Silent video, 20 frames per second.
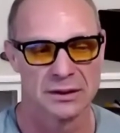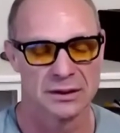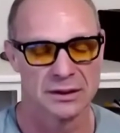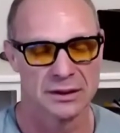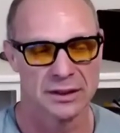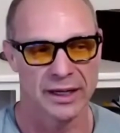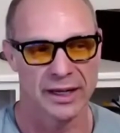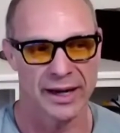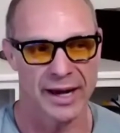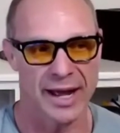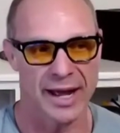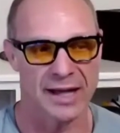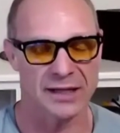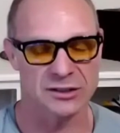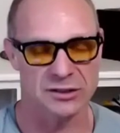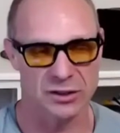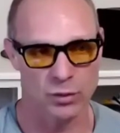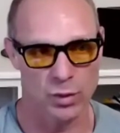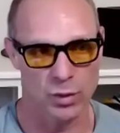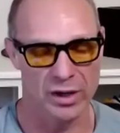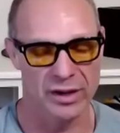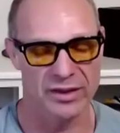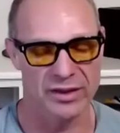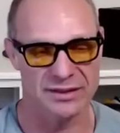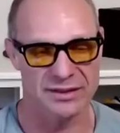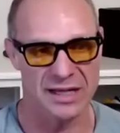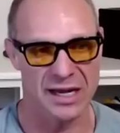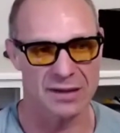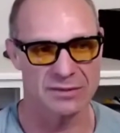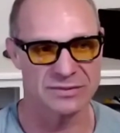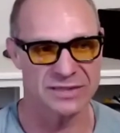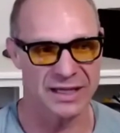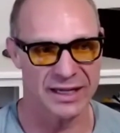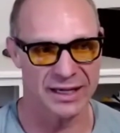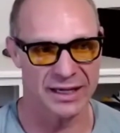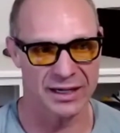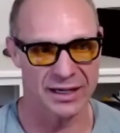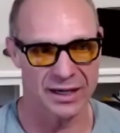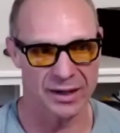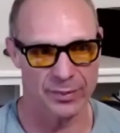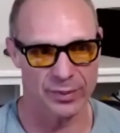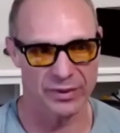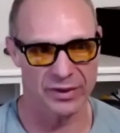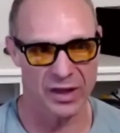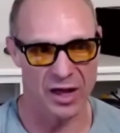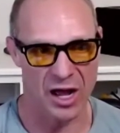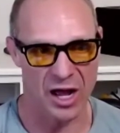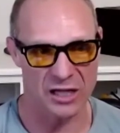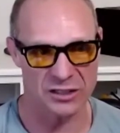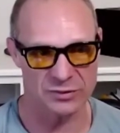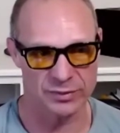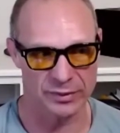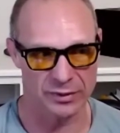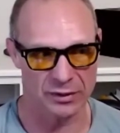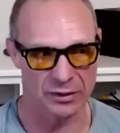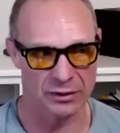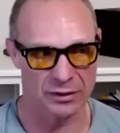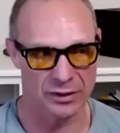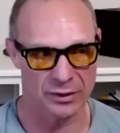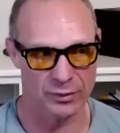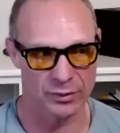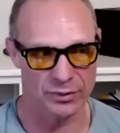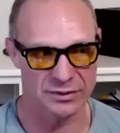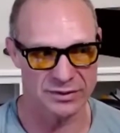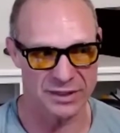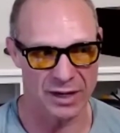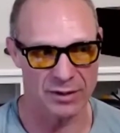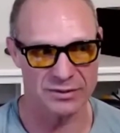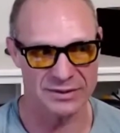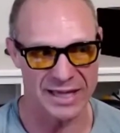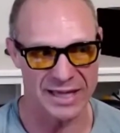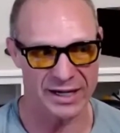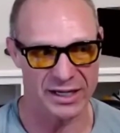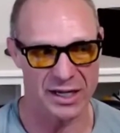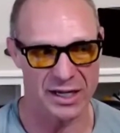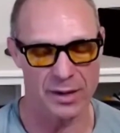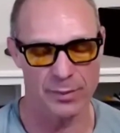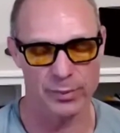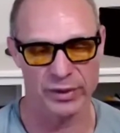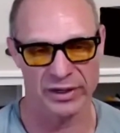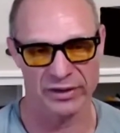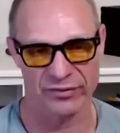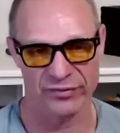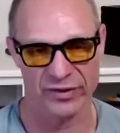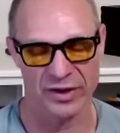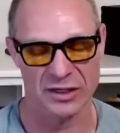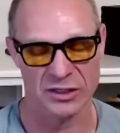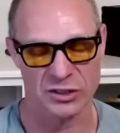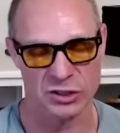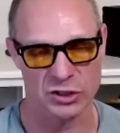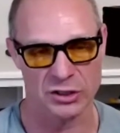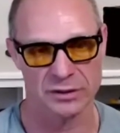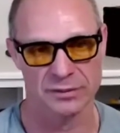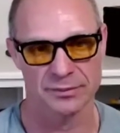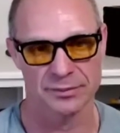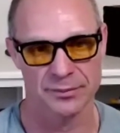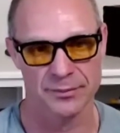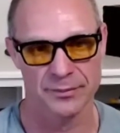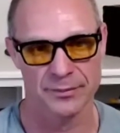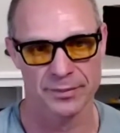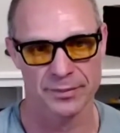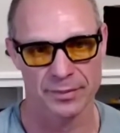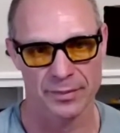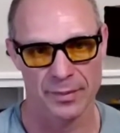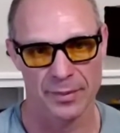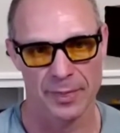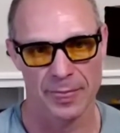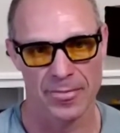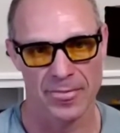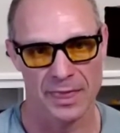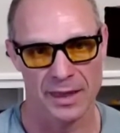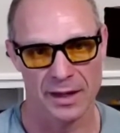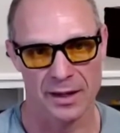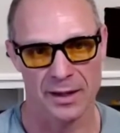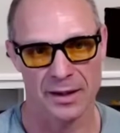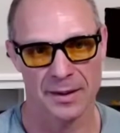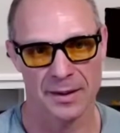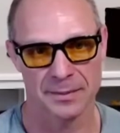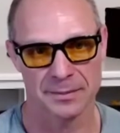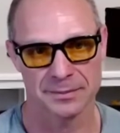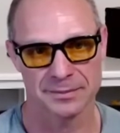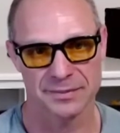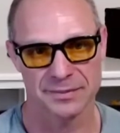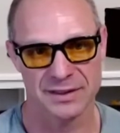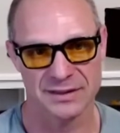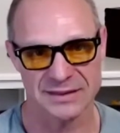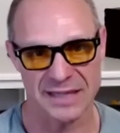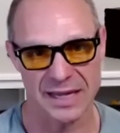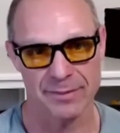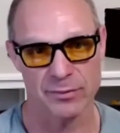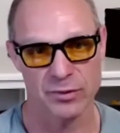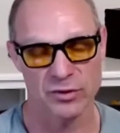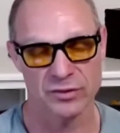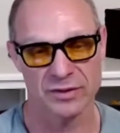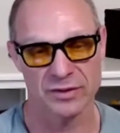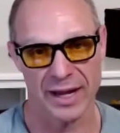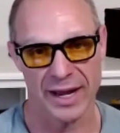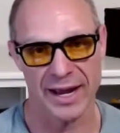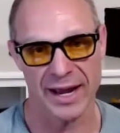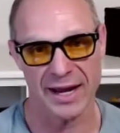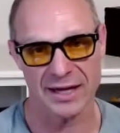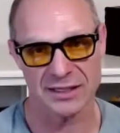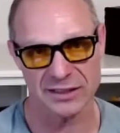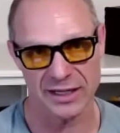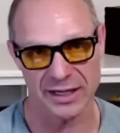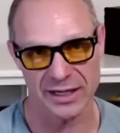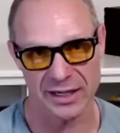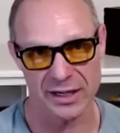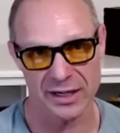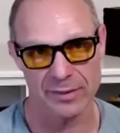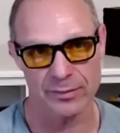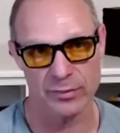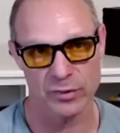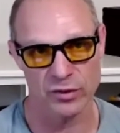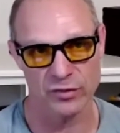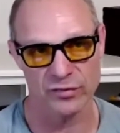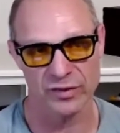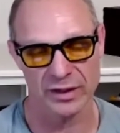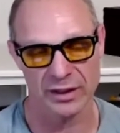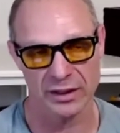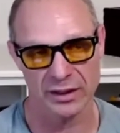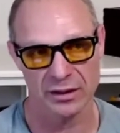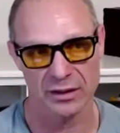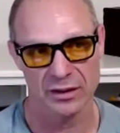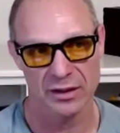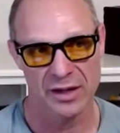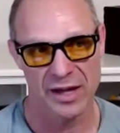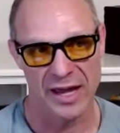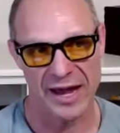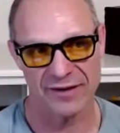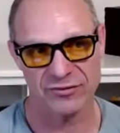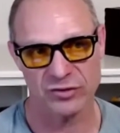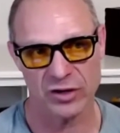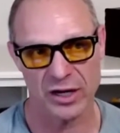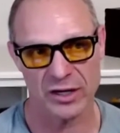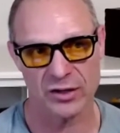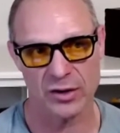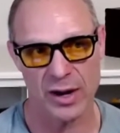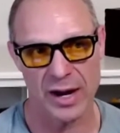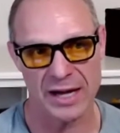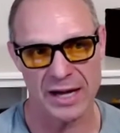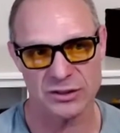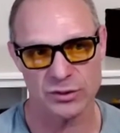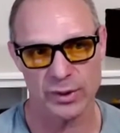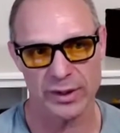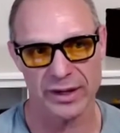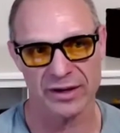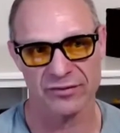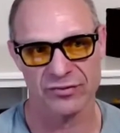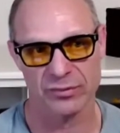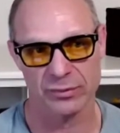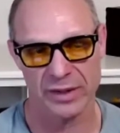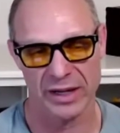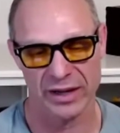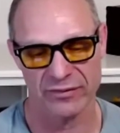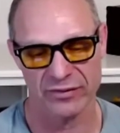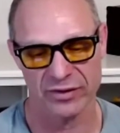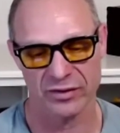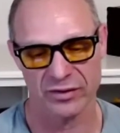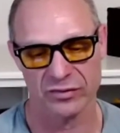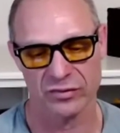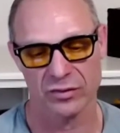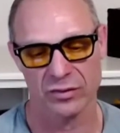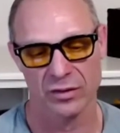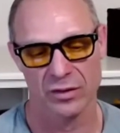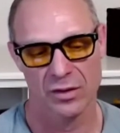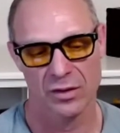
And actually, one of the times I ended up in the hospital, it was I was at a company function because um, I moved. I actually ended up moving after I graduated from Davis